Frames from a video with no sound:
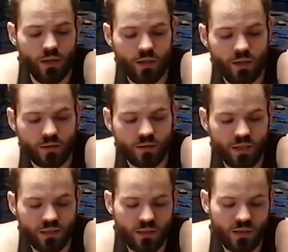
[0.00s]
and
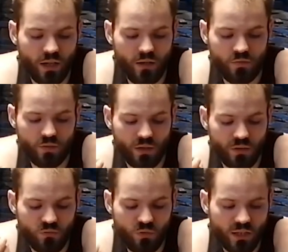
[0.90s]
that gave a
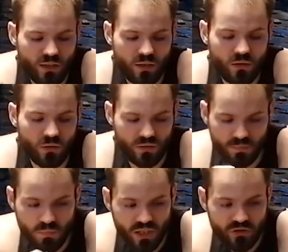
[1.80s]
really good
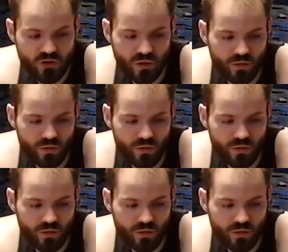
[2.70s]
mixture